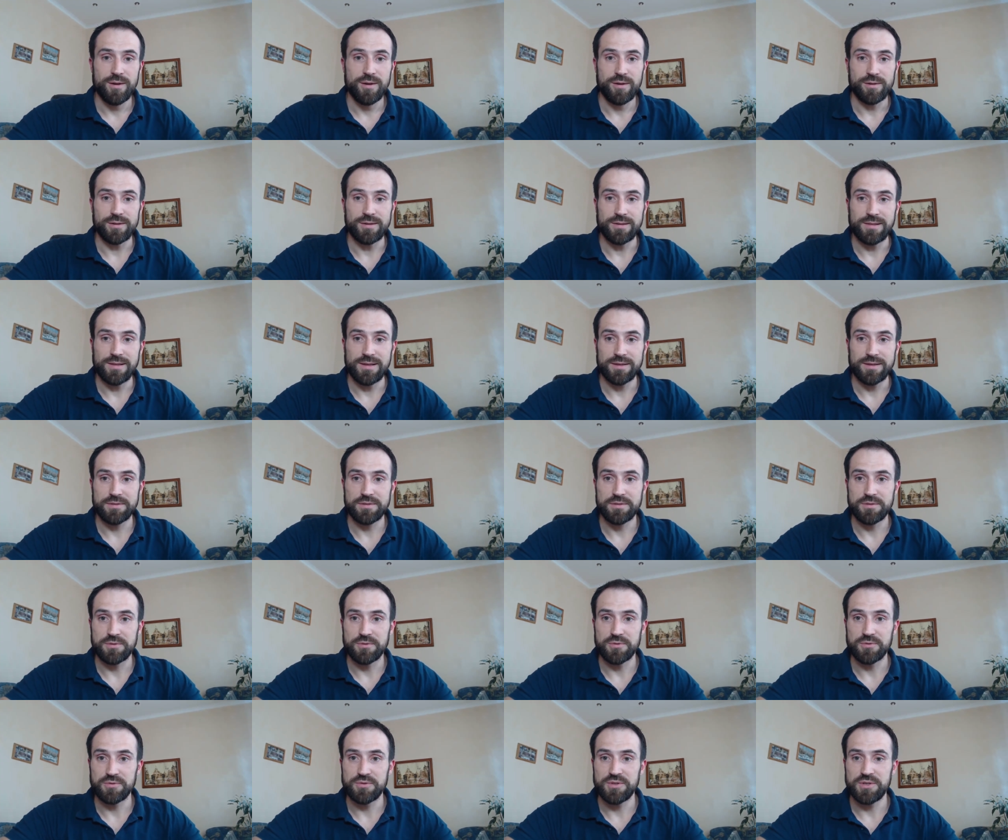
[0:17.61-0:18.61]
Glad
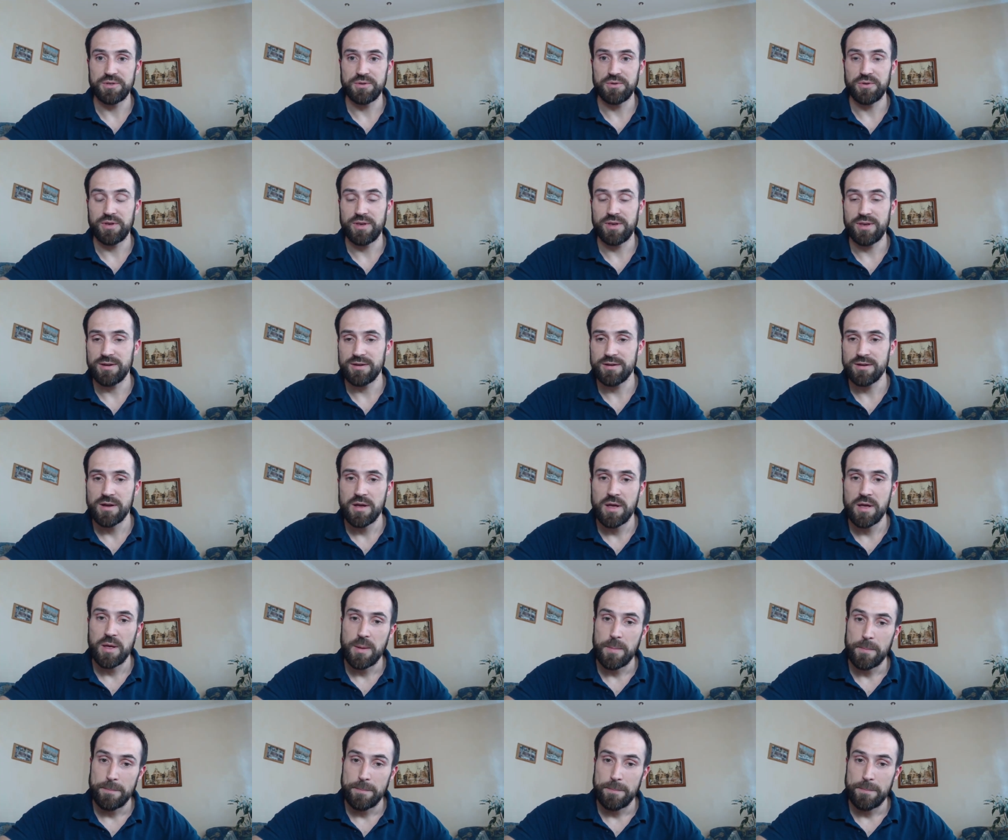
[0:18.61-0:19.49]
to see you here.